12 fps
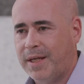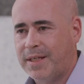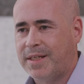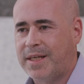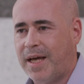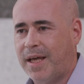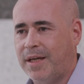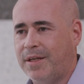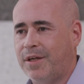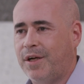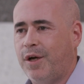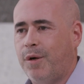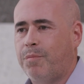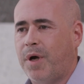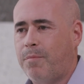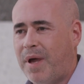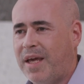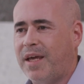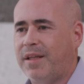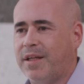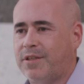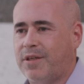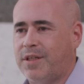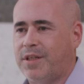Second, by making
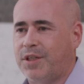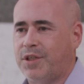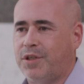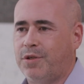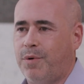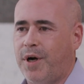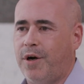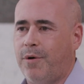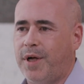this transition to Wear O